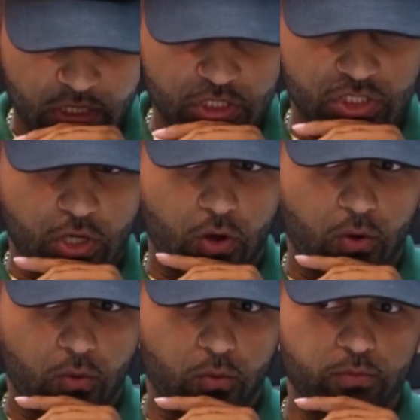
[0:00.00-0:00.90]

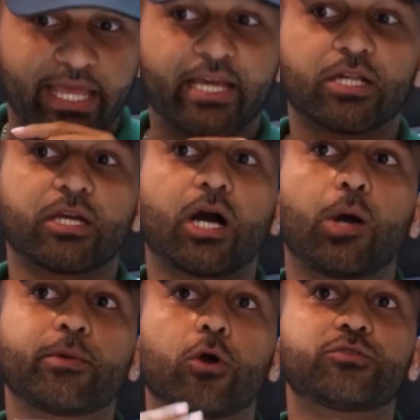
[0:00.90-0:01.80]
So they couldn't
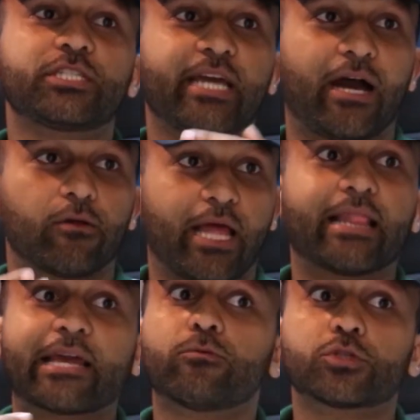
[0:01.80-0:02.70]
call me "Oh shit" out
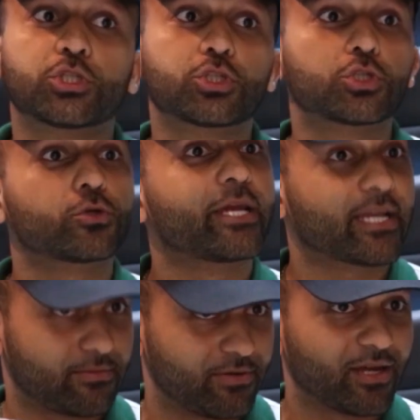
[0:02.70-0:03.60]
loud. It was
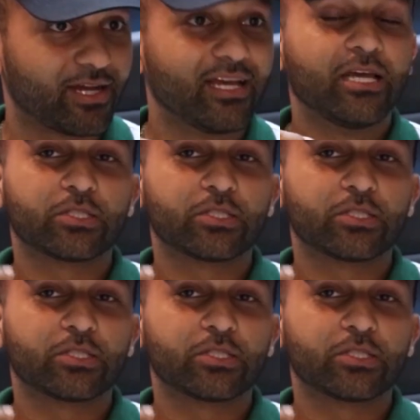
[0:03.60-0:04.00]
strict, bro.